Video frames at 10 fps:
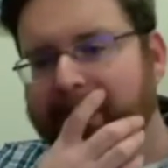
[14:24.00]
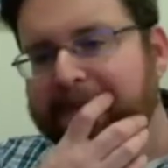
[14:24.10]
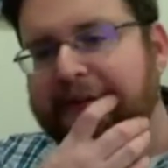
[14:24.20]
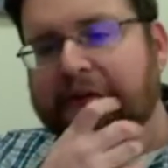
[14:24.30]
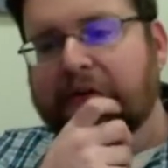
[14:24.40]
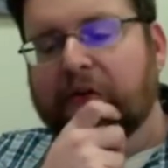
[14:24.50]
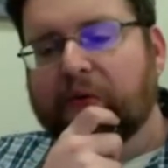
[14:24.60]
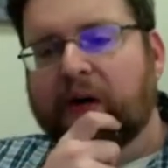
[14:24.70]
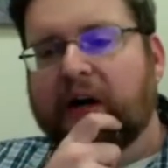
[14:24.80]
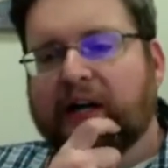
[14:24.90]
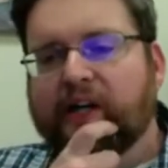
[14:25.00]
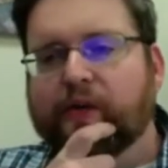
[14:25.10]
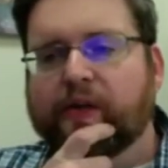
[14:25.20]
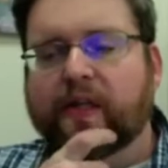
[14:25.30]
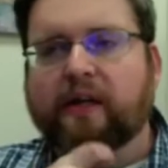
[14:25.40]
Well, I know
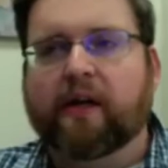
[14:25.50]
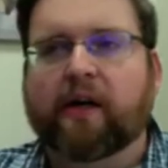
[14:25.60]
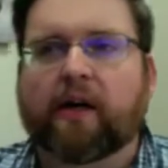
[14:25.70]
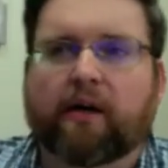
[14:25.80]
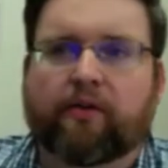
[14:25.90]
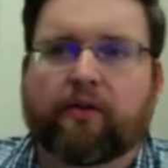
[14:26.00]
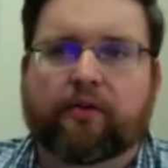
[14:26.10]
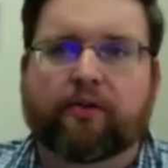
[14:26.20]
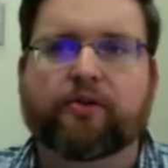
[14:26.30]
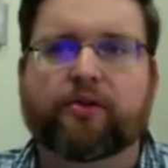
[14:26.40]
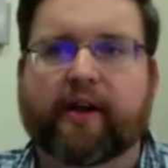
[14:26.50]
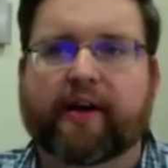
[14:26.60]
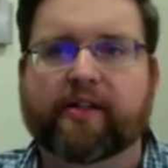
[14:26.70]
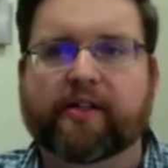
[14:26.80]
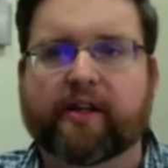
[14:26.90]
that there's a lot
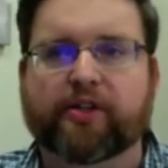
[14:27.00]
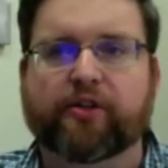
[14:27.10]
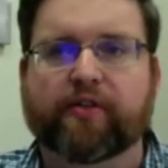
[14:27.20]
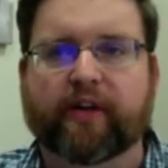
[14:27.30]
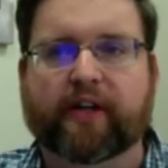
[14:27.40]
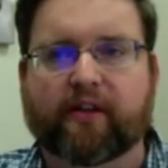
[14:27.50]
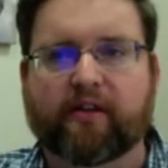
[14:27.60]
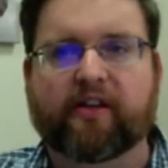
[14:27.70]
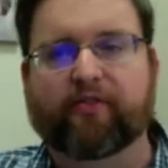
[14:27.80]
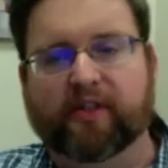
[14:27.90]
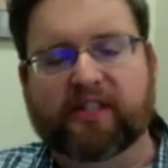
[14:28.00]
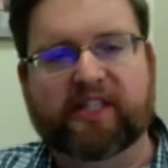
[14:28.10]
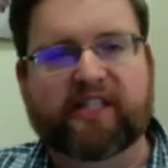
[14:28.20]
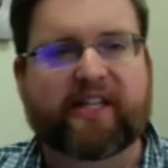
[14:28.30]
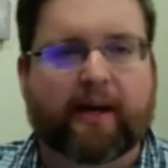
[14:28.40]
of discussion of like the different
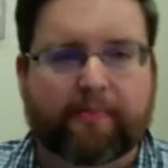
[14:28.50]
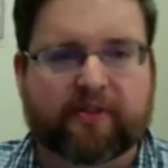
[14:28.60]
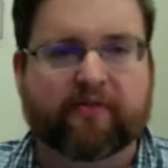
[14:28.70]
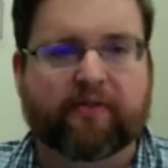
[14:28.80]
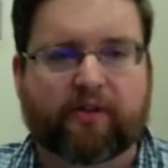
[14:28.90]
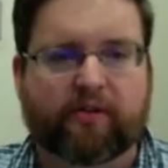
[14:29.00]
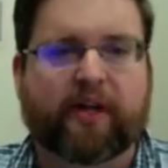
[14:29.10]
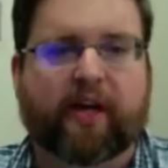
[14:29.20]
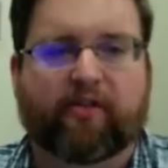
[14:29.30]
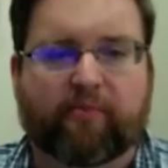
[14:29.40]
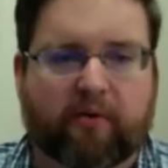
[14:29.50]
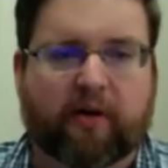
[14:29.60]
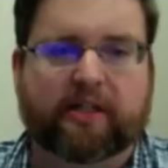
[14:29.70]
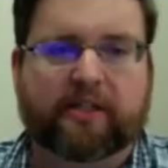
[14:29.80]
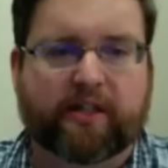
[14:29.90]
steps of the creative
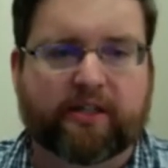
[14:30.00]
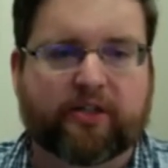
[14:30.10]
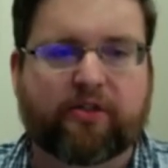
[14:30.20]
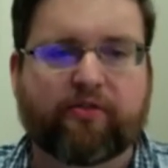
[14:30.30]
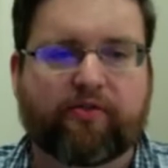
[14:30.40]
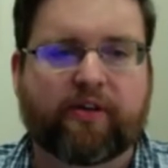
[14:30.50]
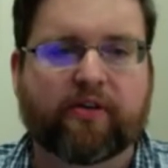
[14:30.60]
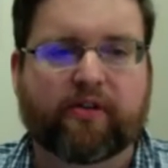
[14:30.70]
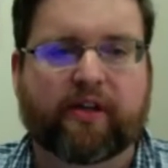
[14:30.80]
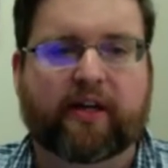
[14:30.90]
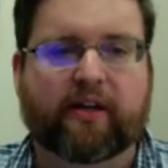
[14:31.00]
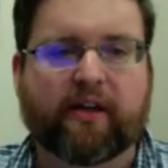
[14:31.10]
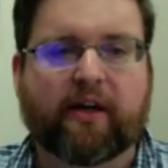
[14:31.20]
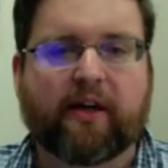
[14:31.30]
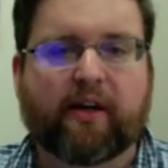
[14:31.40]
process. Do you feel that
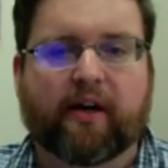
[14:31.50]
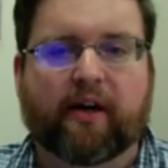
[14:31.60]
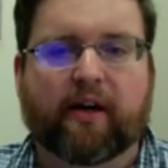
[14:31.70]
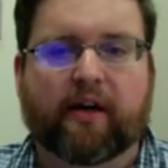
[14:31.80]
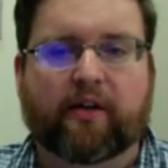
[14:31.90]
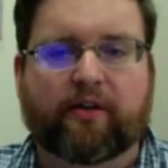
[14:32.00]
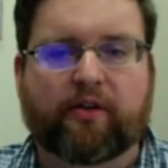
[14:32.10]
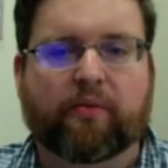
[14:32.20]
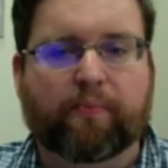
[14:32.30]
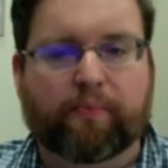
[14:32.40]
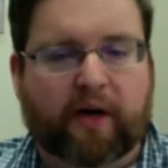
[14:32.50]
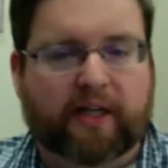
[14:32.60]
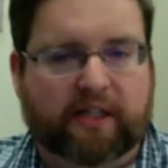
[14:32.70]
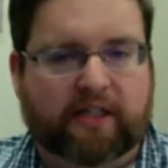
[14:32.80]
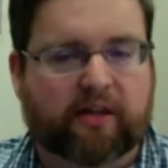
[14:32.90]
your
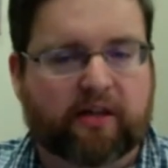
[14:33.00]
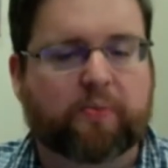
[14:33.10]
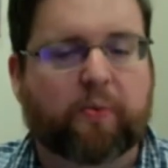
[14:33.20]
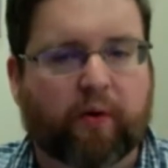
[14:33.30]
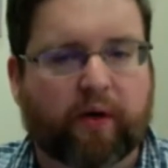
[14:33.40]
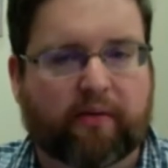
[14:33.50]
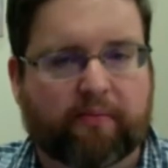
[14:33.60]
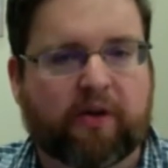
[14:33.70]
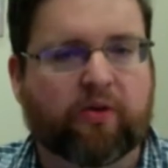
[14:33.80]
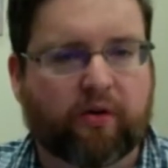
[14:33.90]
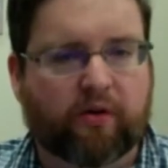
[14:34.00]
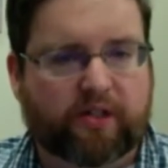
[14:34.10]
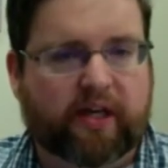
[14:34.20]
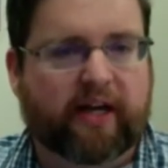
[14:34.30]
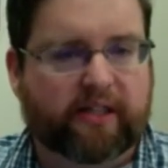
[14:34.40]
process at this point mirrors
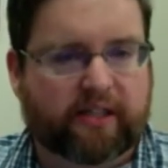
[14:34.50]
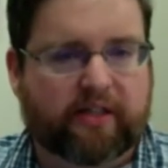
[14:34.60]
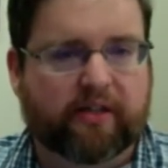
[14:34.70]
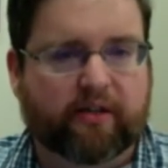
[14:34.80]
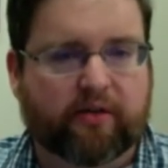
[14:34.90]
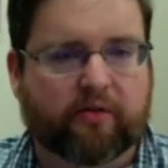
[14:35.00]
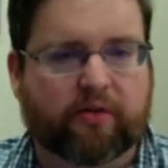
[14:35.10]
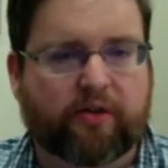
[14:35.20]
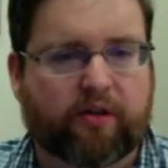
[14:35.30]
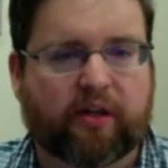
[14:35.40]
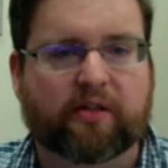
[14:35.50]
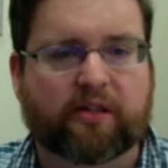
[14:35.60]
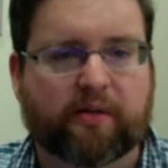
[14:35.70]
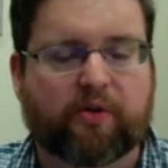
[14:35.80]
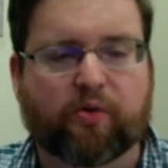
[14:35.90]
that still, or do you think that's
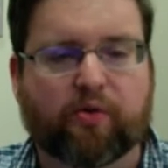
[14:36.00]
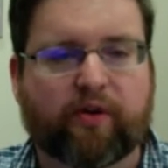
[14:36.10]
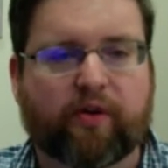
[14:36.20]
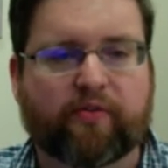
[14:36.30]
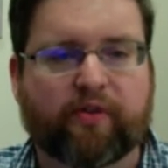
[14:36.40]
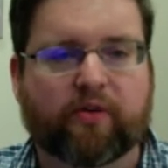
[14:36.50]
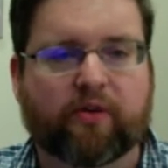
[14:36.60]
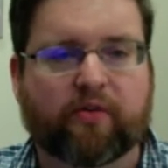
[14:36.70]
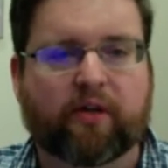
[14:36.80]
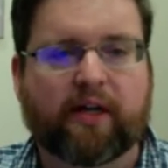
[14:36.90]
something you evolve your own